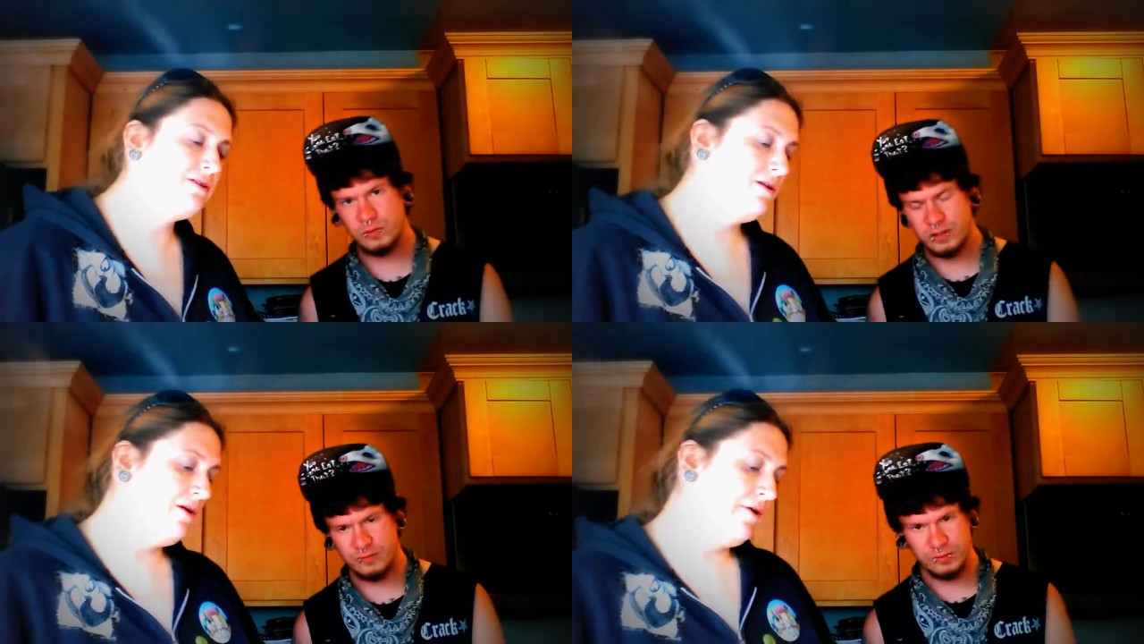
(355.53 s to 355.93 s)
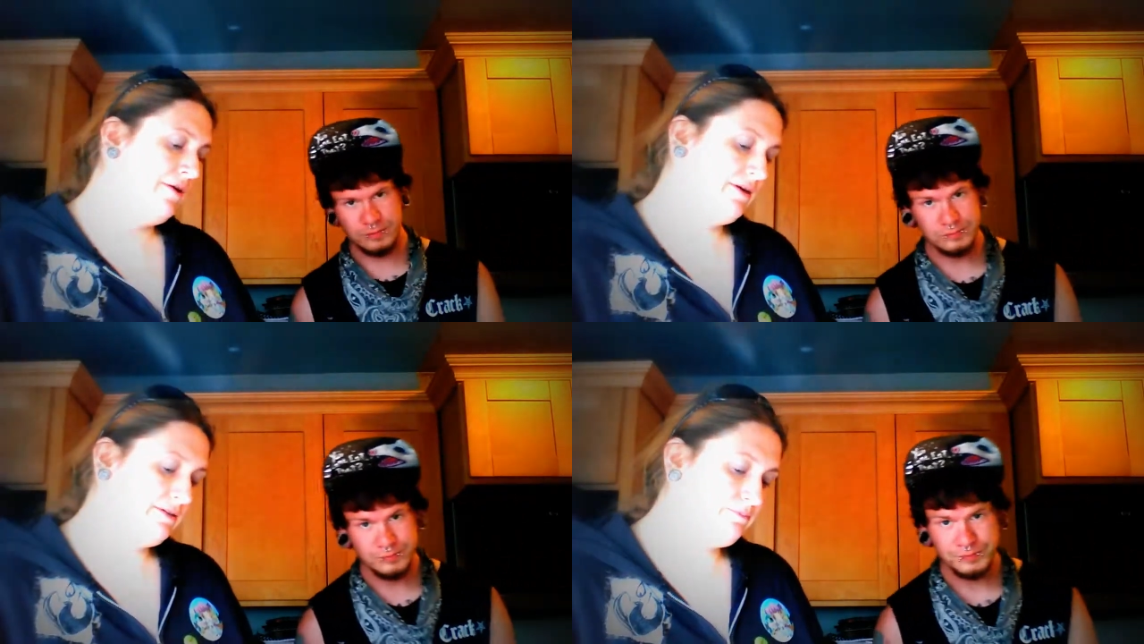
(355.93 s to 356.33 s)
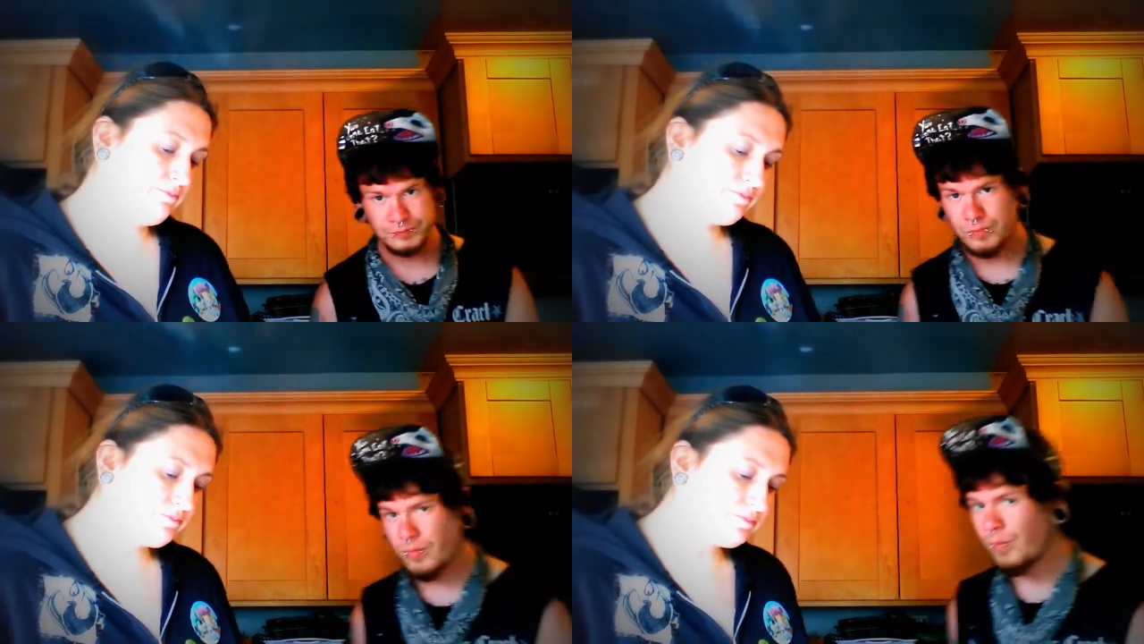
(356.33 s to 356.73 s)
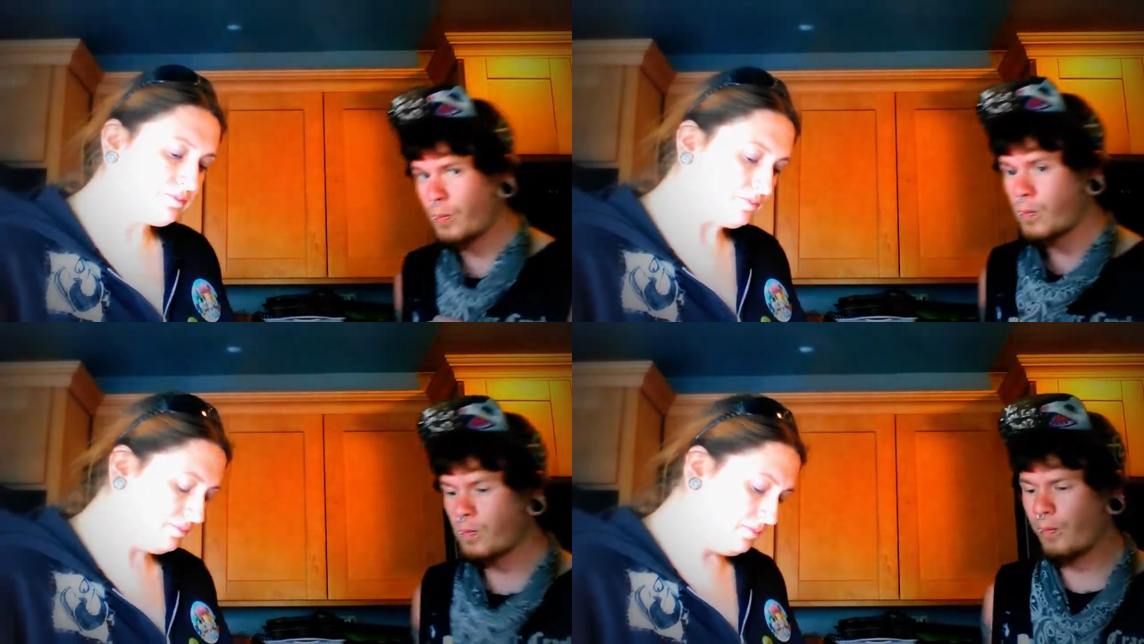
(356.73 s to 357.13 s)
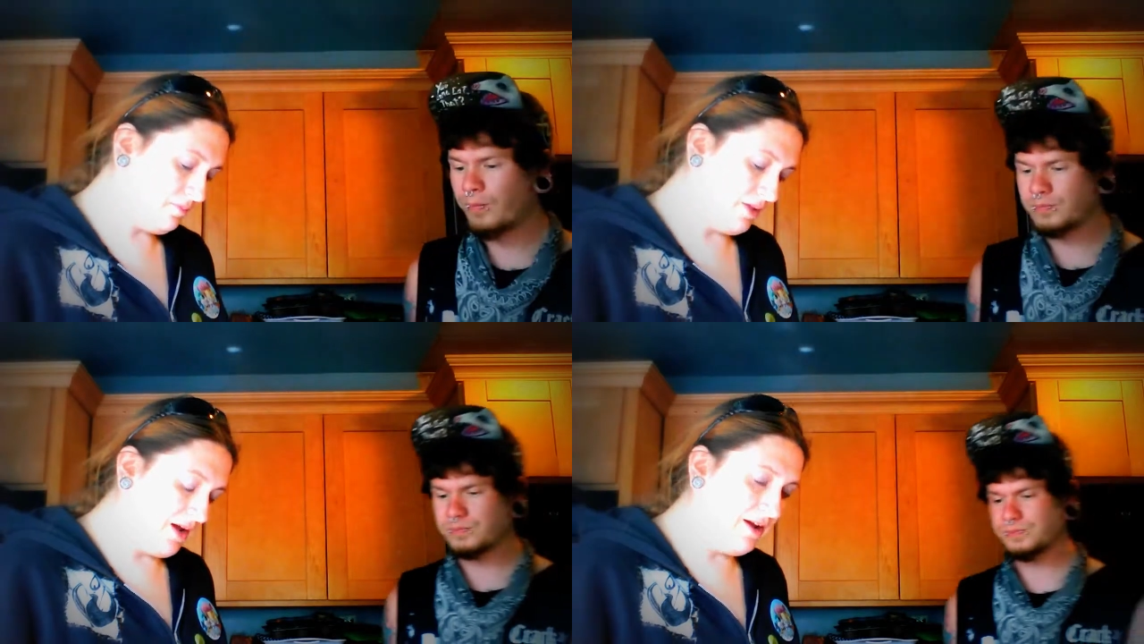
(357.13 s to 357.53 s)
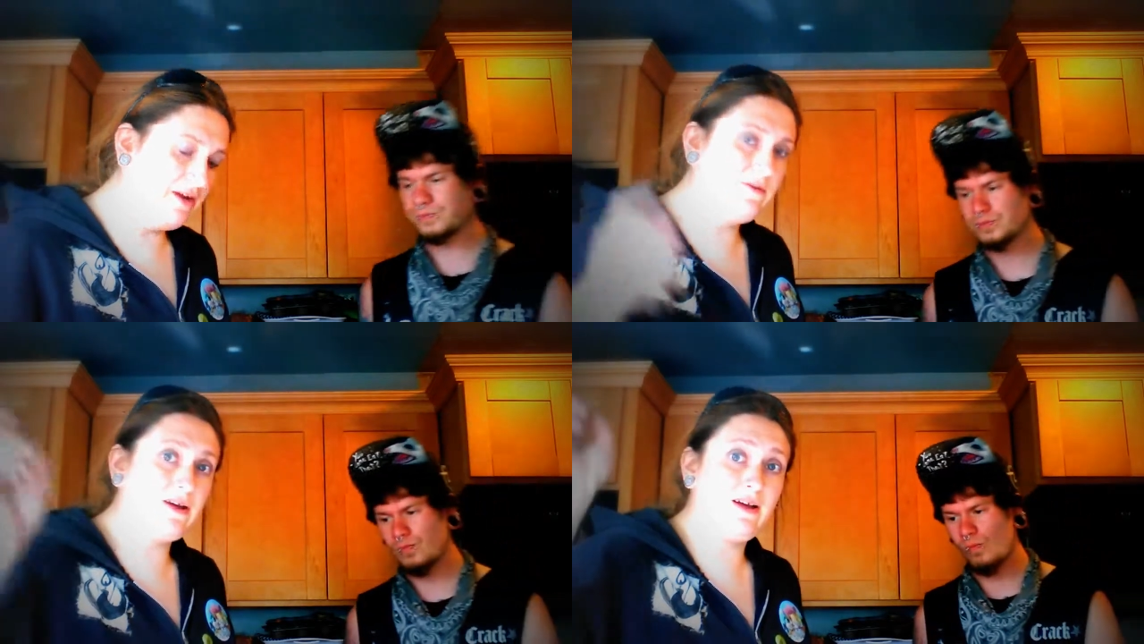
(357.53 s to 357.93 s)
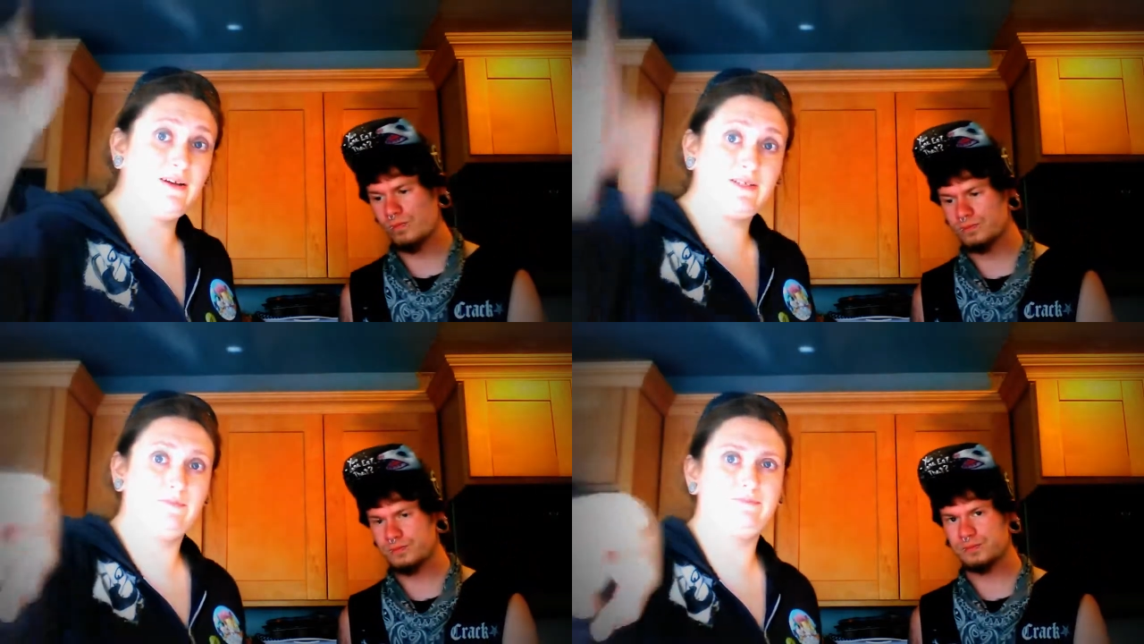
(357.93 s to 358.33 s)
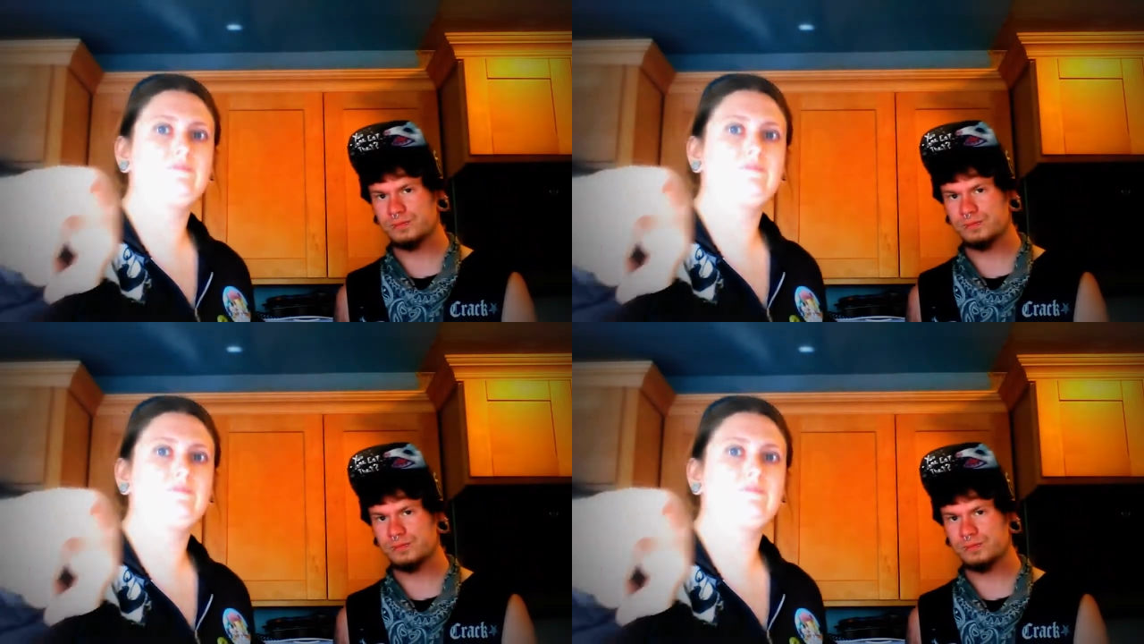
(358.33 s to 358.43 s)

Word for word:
Speaker 1: Or whatever. Um. Anyway, guys.